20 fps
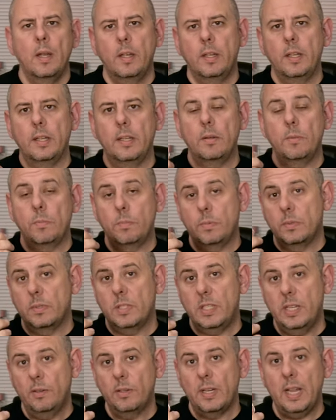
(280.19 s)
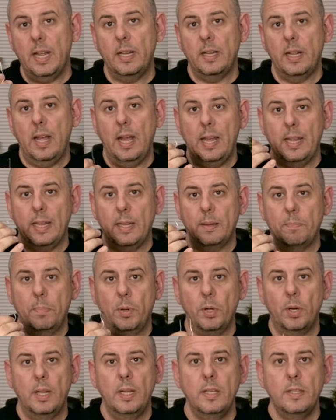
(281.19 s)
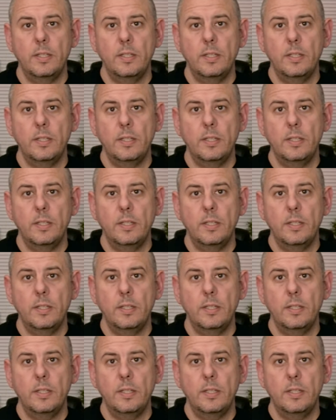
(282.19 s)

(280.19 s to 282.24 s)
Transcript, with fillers: You still get a puller